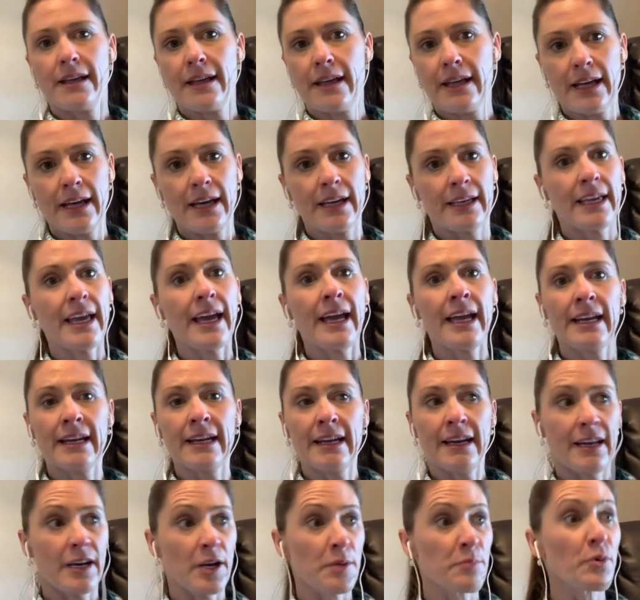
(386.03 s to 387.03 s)
a
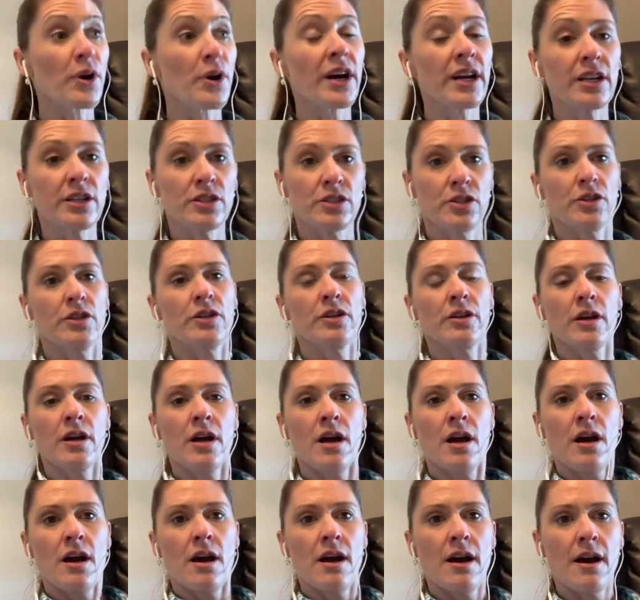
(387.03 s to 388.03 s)
canine, a predator,
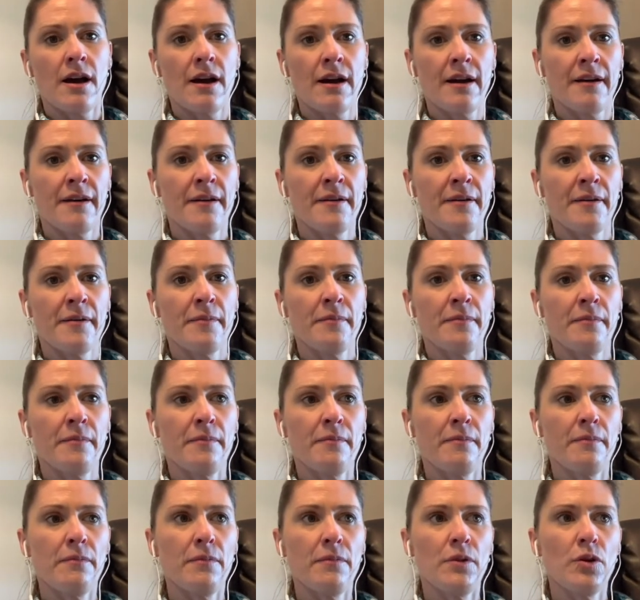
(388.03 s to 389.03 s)

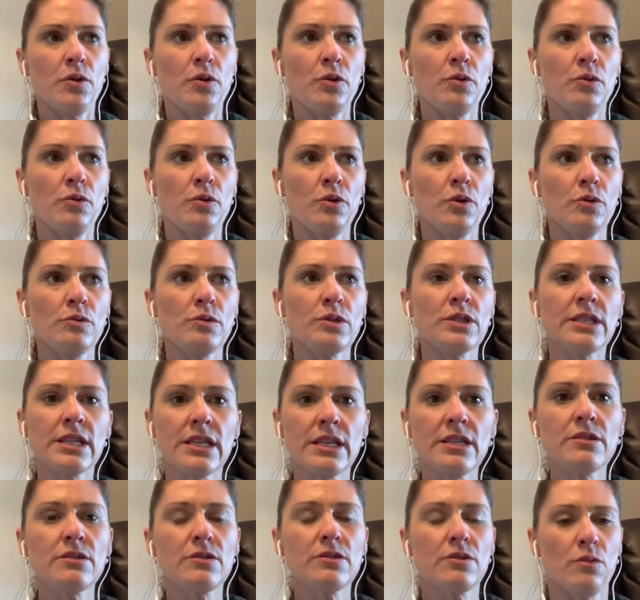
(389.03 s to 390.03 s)
who
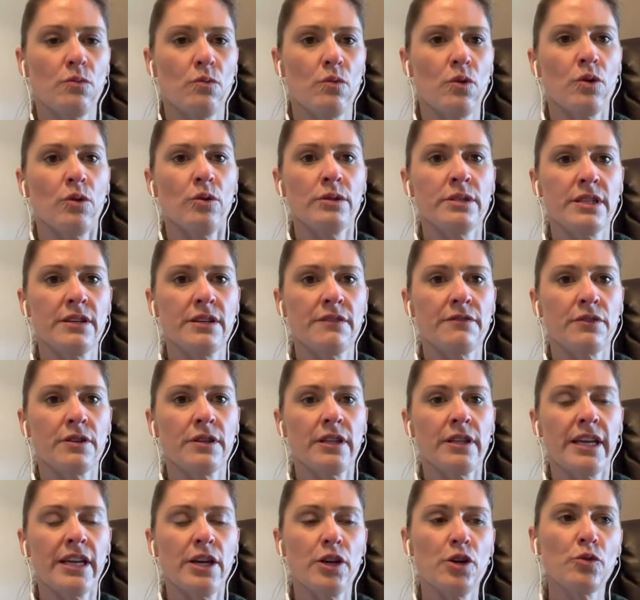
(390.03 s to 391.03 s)
sees the world
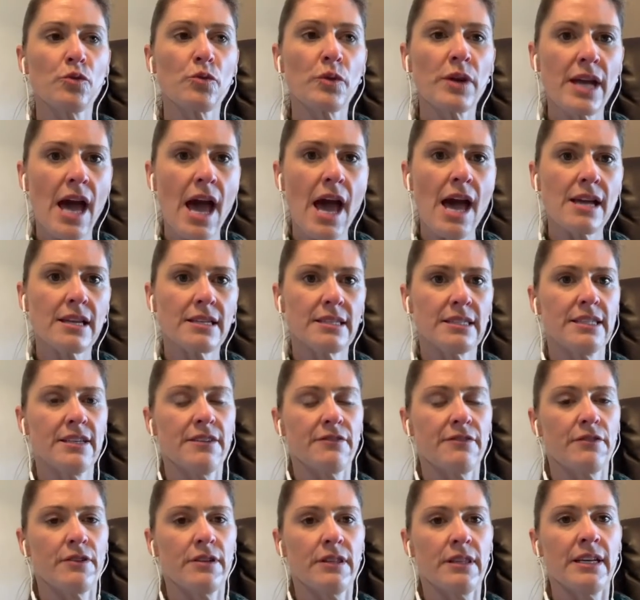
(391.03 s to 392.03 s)
differently, who reacts
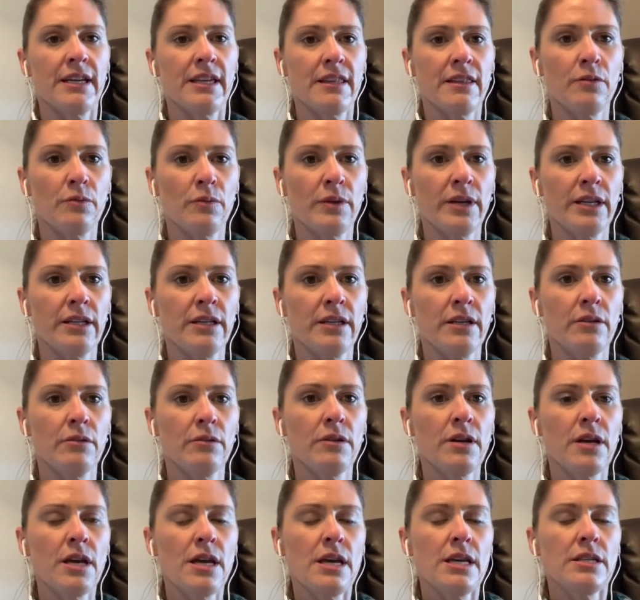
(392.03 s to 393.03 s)
differently than we do.
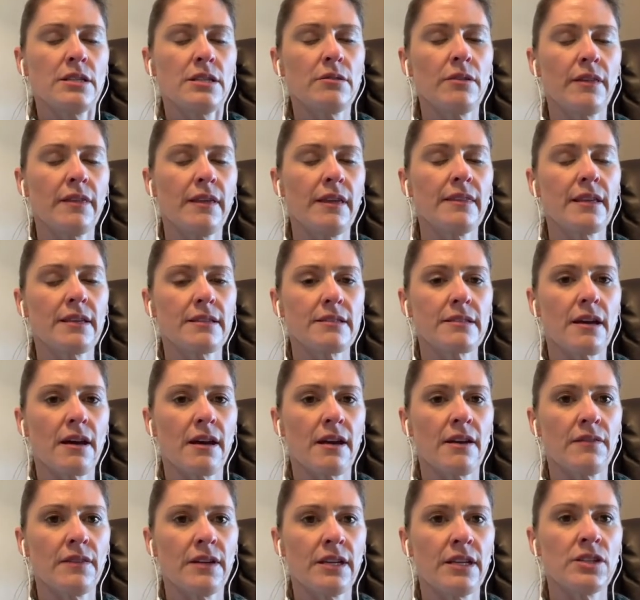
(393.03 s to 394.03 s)
So I think that's
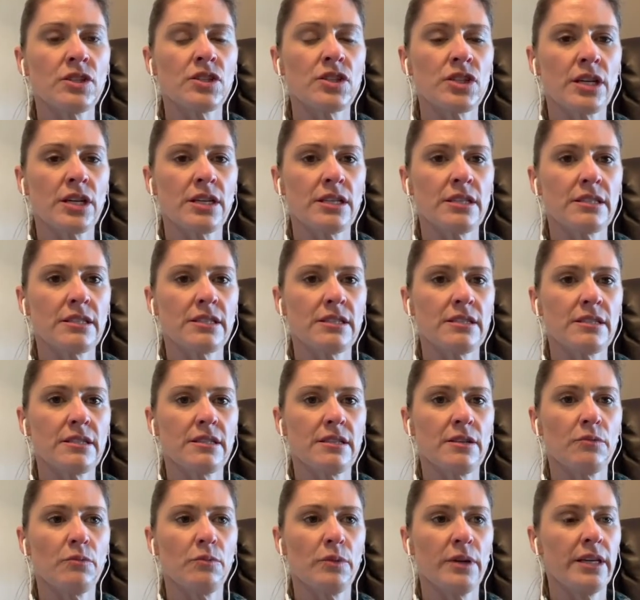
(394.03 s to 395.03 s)
kind of an injustice
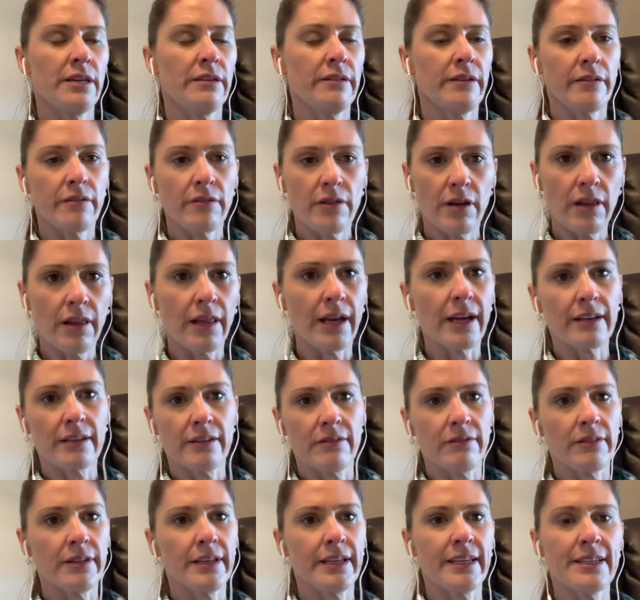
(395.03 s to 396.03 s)
that we,
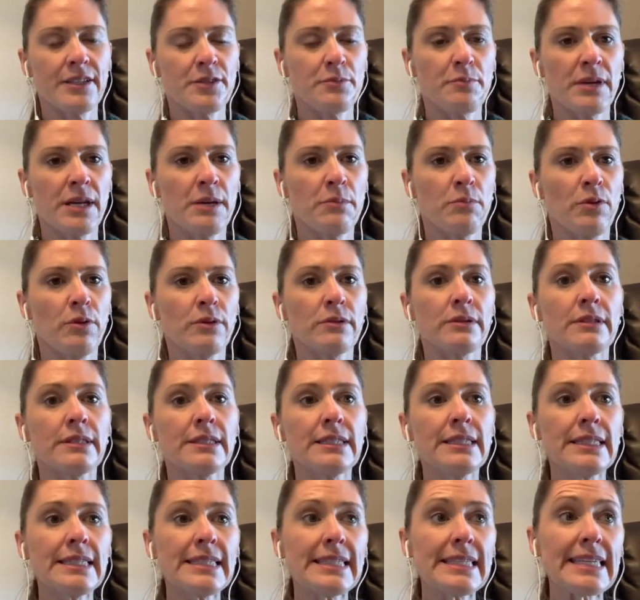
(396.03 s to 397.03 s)
collectively as people
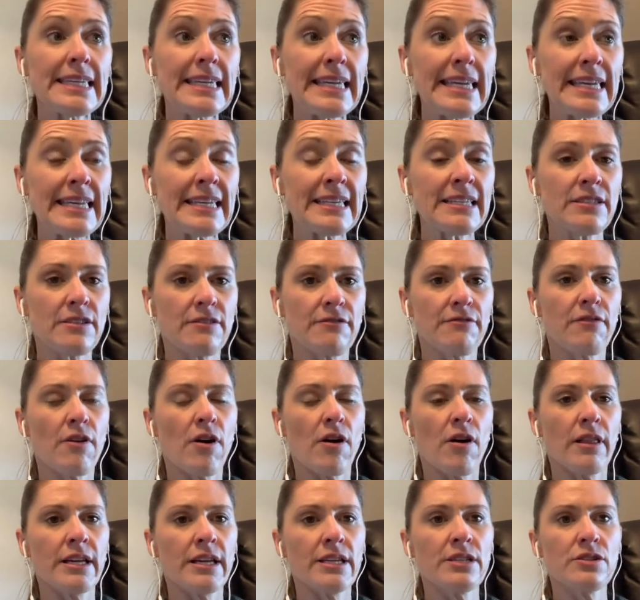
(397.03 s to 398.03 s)
tend to
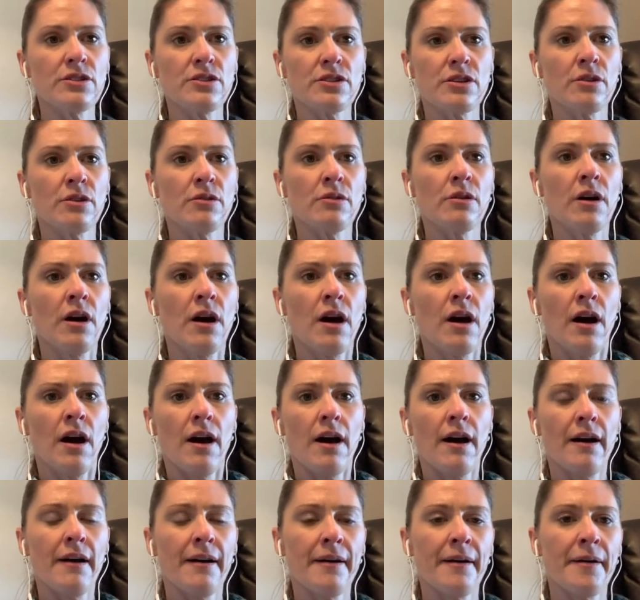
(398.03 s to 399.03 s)
fall into
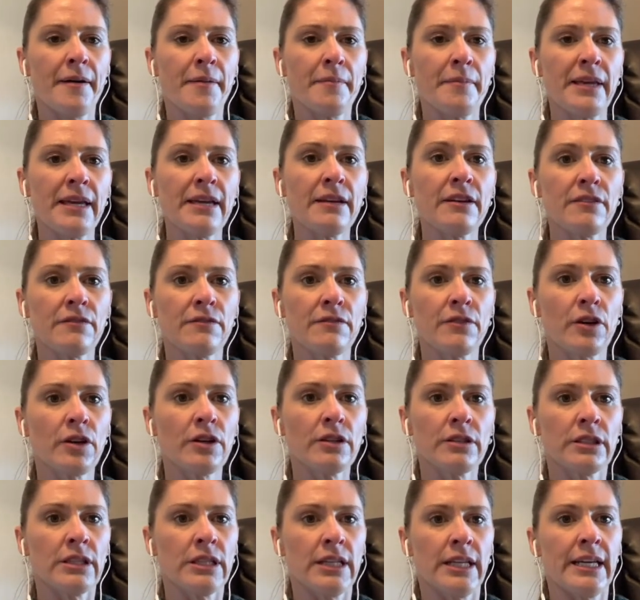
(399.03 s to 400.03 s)

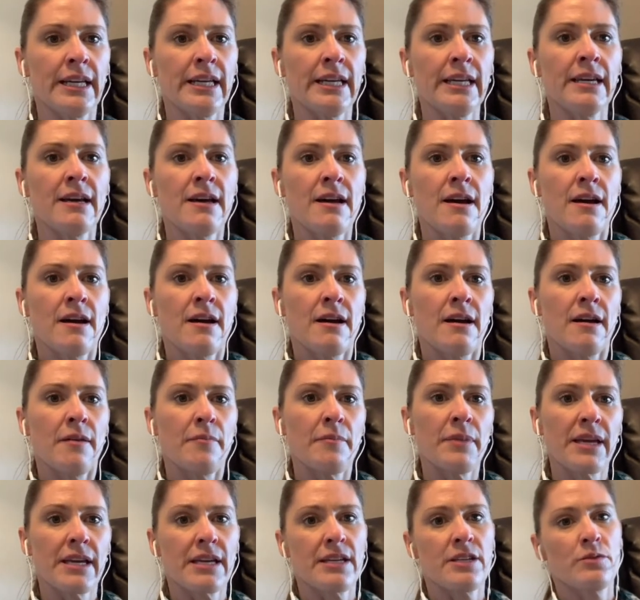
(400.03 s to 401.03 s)
inadvertently,
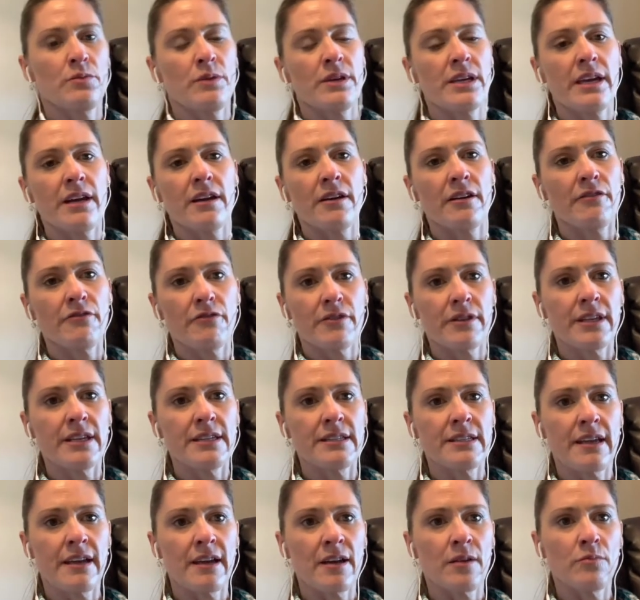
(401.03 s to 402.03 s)
because we care for
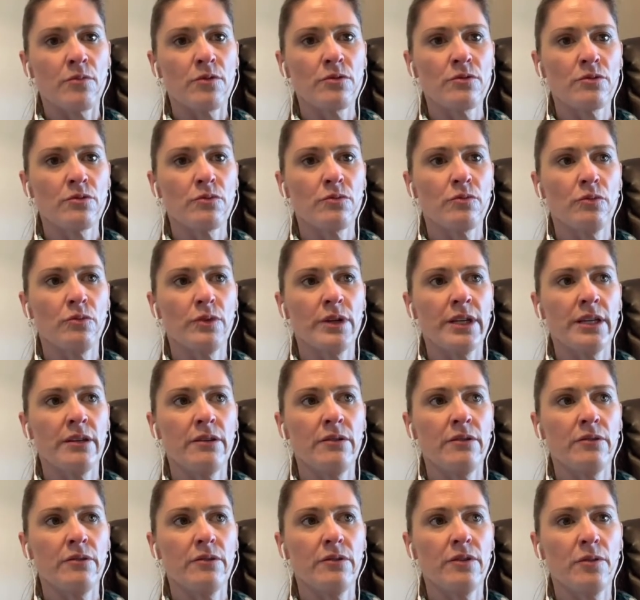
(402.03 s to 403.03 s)
these animals.
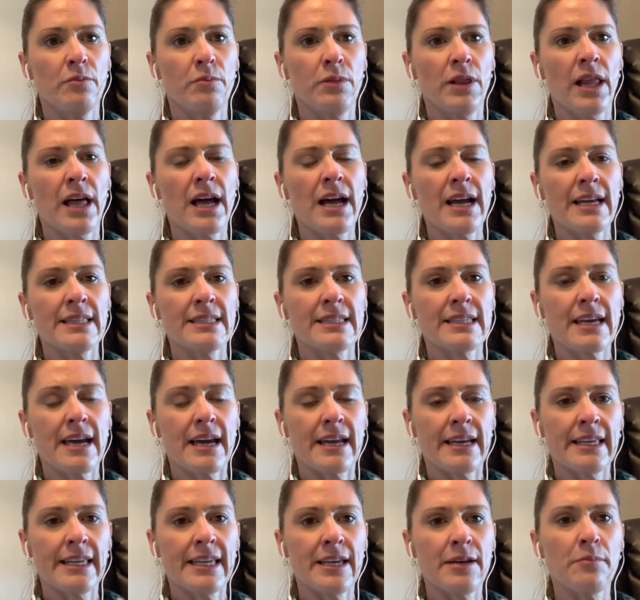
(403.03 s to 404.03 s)
The blinds
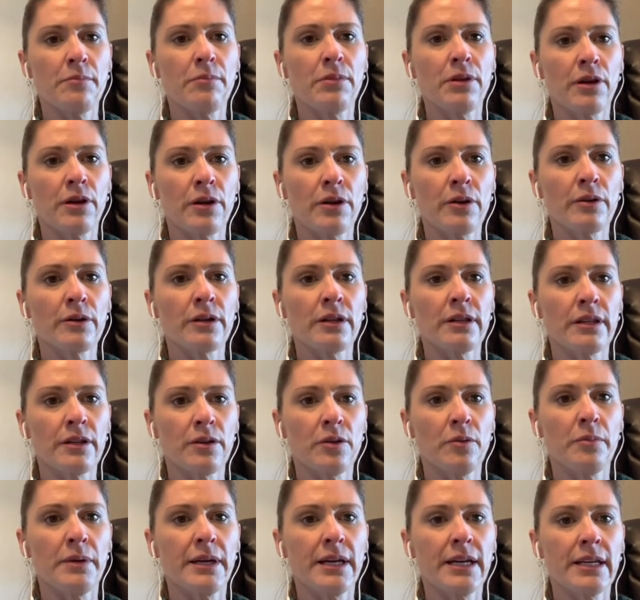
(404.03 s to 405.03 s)
kind of get blurred a
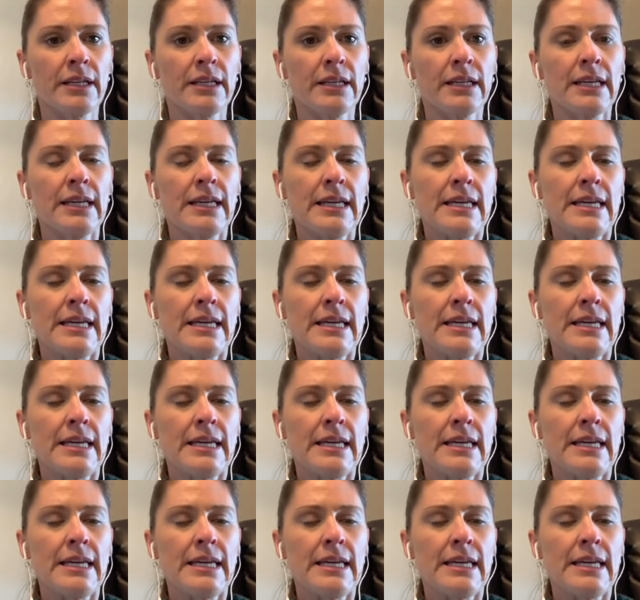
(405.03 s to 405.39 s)
little bit.